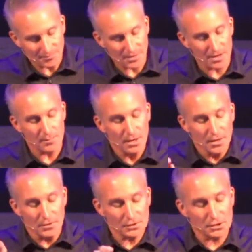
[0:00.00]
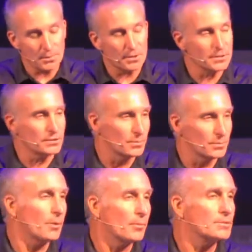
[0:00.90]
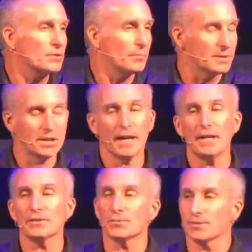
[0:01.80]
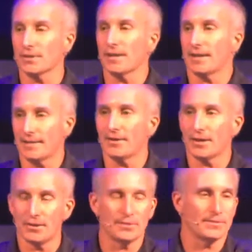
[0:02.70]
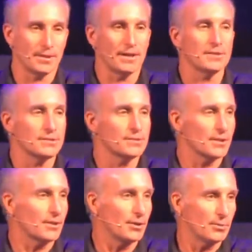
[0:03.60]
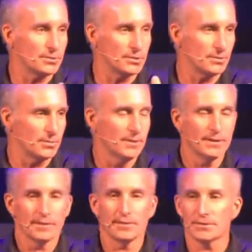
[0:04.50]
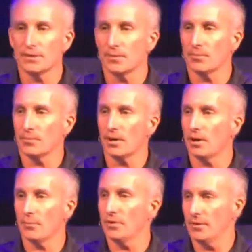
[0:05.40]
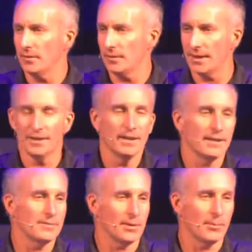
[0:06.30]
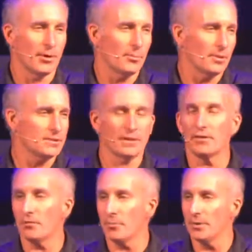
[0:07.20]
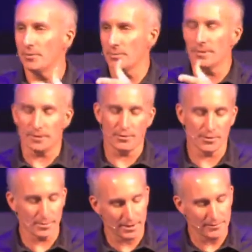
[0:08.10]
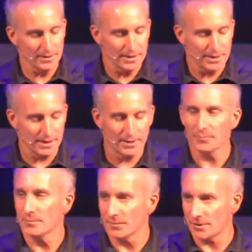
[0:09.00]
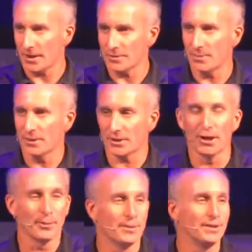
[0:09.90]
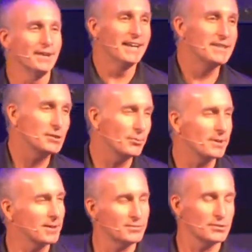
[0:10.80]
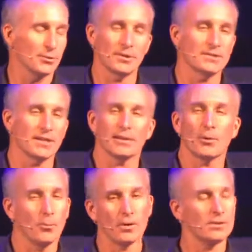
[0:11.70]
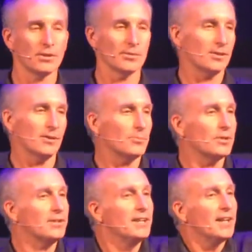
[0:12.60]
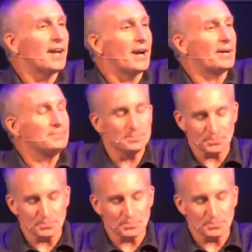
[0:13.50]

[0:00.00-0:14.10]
um, this Timothy's a little bit more reserved, but Titus was like, okay, Titus is going to go to, let's say, Compton, all right, or a place I've never been to, but I've heard about. Um, Scott's been to Compton. He's told me enough stories that I don't want to go to Compton. Um,